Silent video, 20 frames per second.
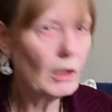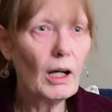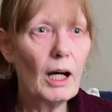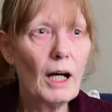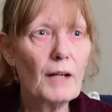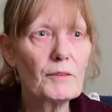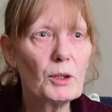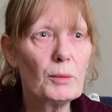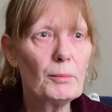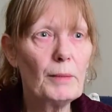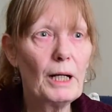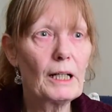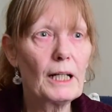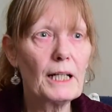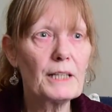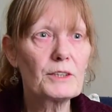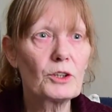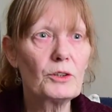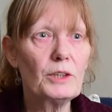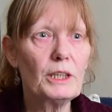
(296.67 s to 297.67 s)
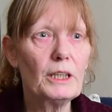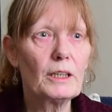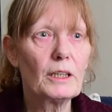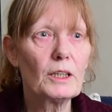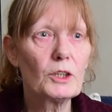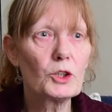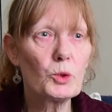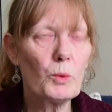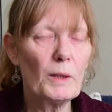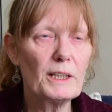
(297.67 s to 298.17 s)
I've got my letter here,
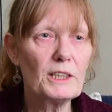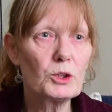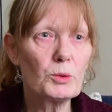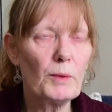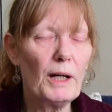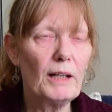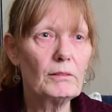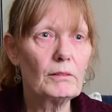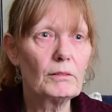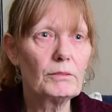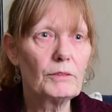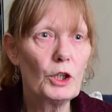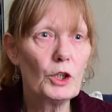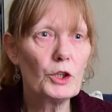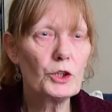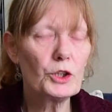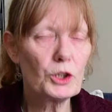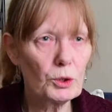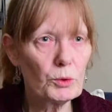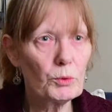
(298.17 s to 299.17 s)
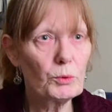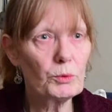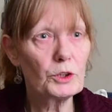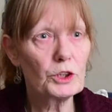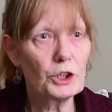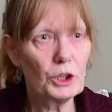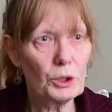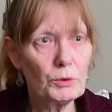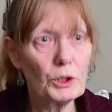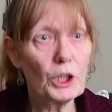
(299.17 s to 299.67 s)
2012,
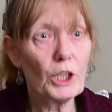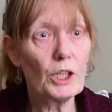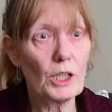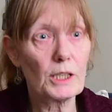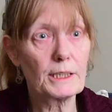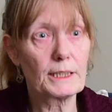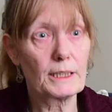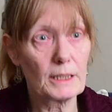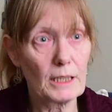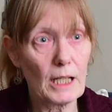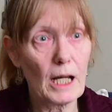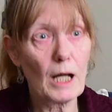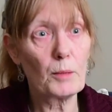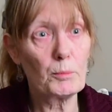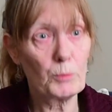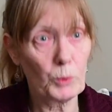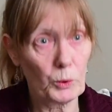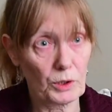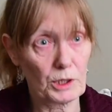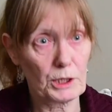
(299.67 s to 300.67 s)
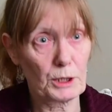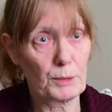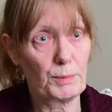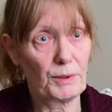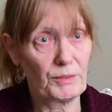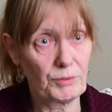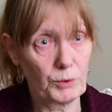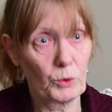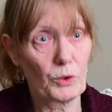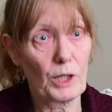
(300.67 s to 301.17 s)
2 years and 9 months
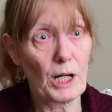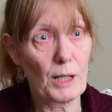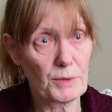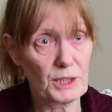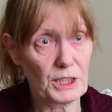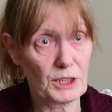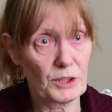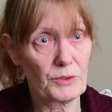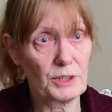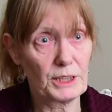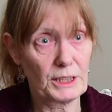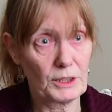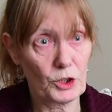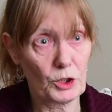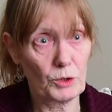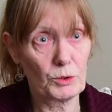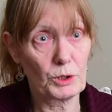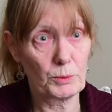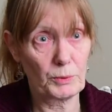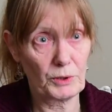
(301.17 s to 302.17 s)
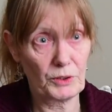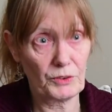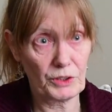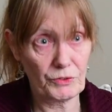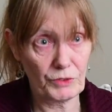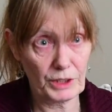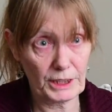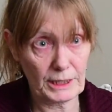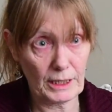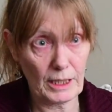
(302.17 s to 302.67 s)
before I was due to
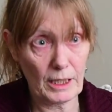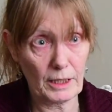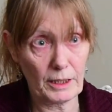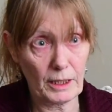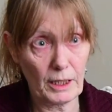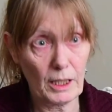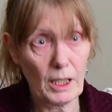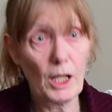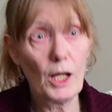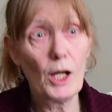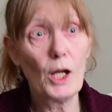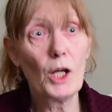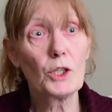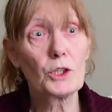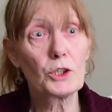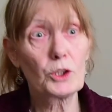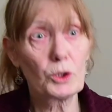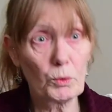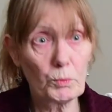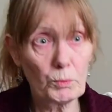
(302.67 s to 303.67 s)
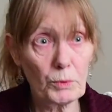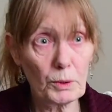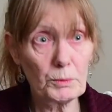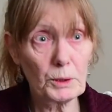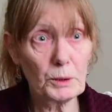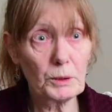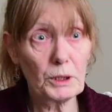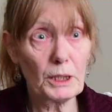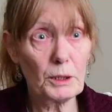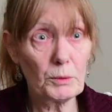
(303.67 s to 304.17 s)
retire. Some women,